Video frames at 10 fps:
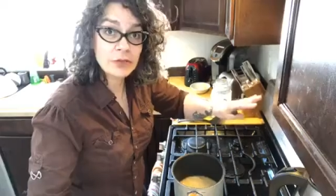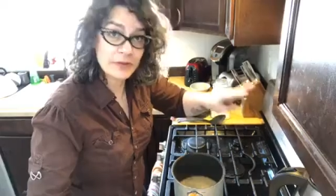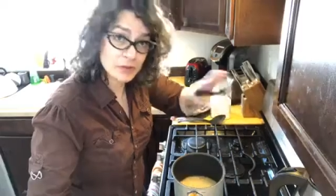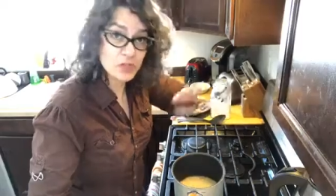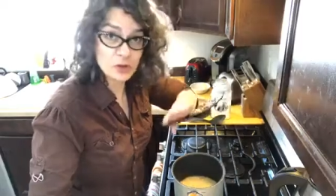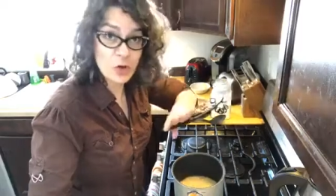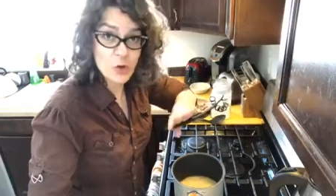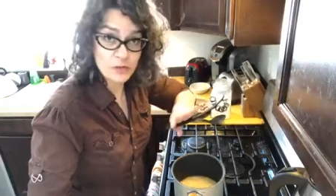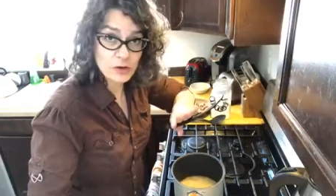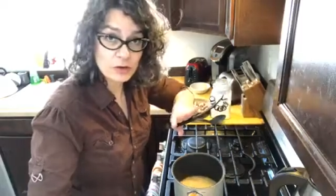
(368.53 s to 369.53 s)
you have to start
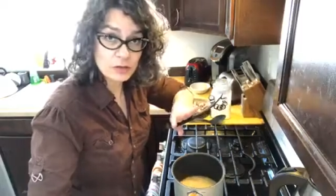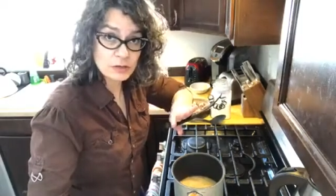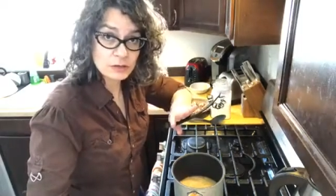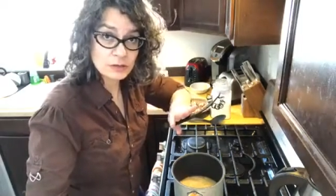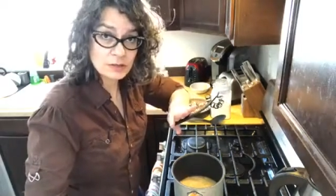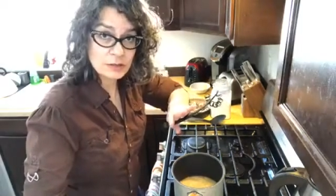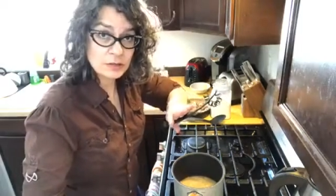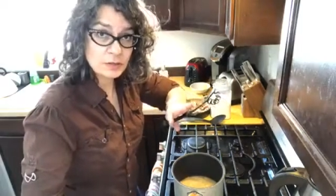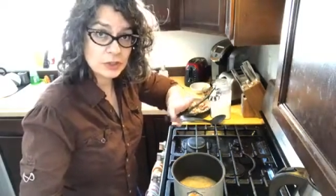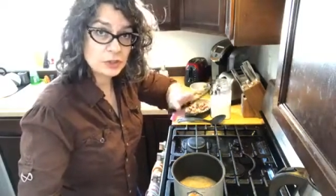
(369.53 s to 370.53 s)
over,
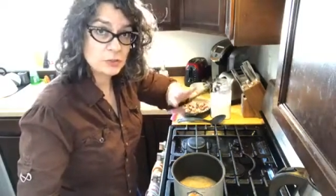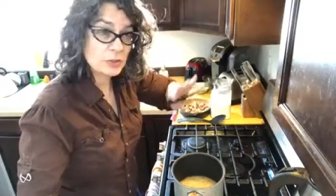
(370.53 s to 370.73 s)
which